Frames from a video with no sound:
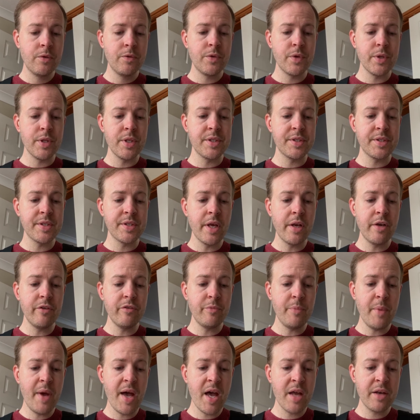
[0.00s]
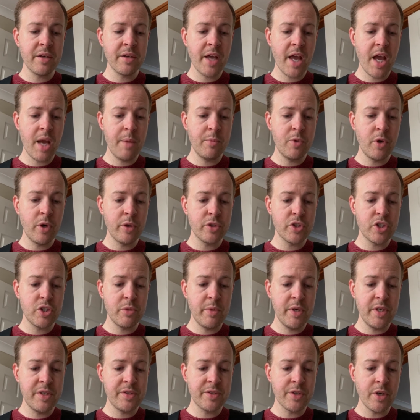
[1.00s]
For the Son of Man came not to
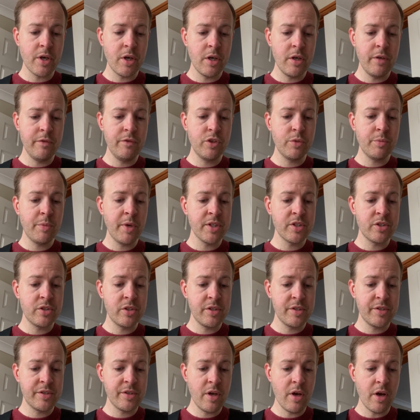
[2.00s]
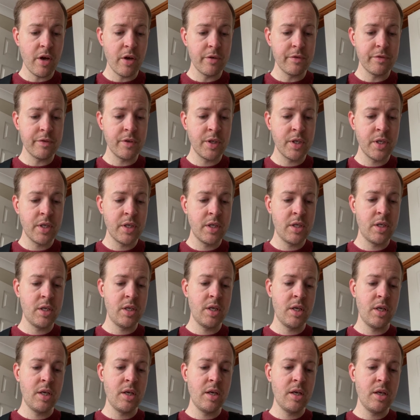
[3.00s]
be served, but to serve,
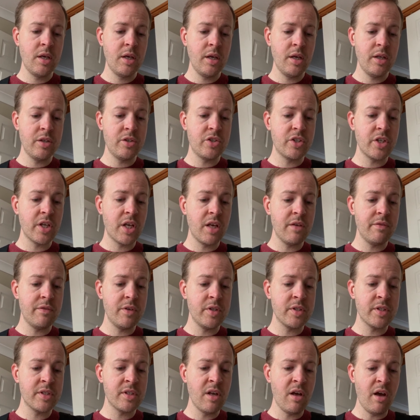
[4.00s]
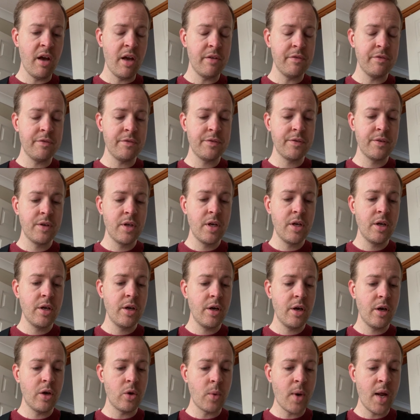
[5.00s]
and to give his life
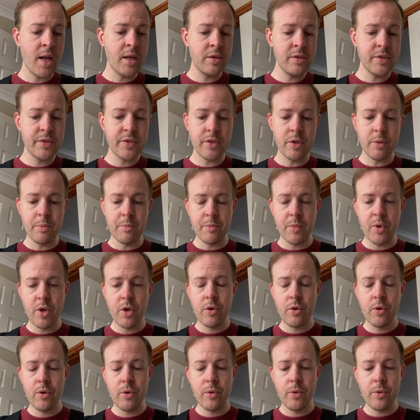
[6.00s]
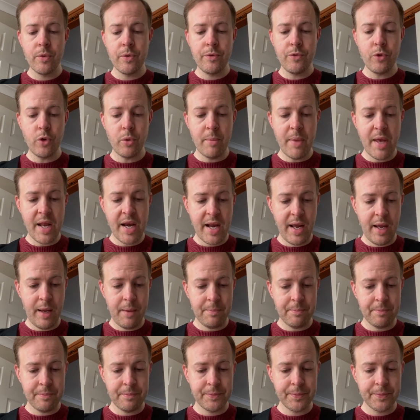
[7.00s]
a ransom for many.